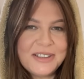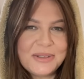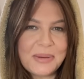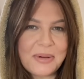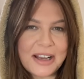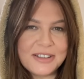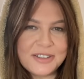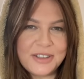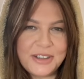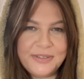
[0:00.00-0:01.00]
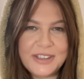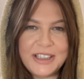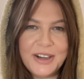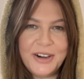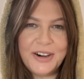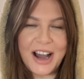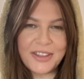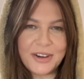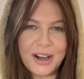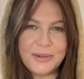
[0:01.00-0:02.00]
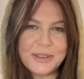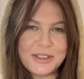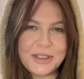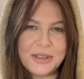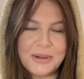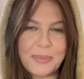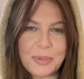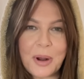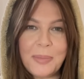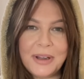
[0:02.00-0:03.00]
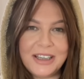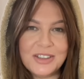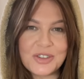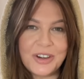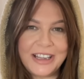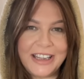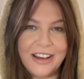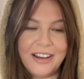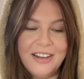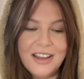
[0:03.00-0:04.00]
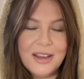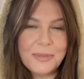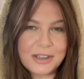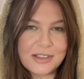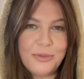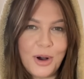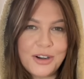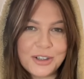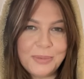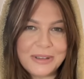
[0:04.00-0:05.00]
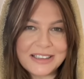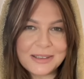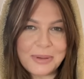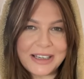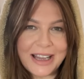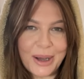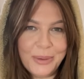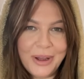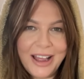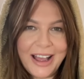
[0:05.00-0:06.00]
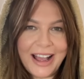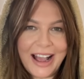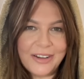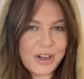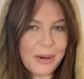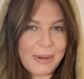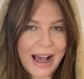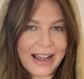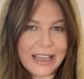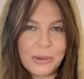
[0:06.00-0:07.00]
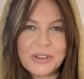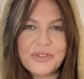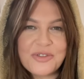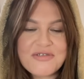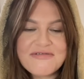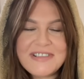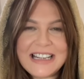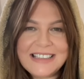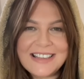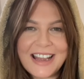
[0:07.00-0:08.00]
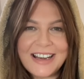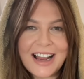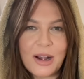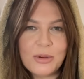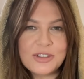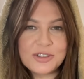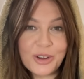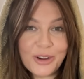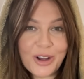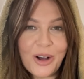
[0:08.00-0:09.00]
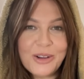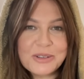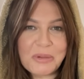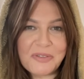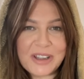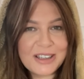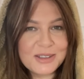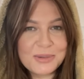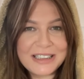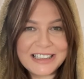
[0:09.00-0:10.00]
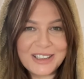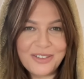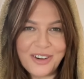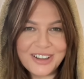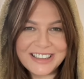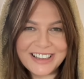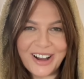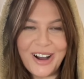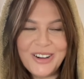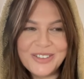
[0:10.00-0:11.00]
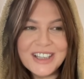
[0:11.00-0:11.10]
To a brand new video. I thought I would do a proper intro here because I've woken up a little bit now. I've got back, it was freezing. I was so cold, my fingers were nearly falling off.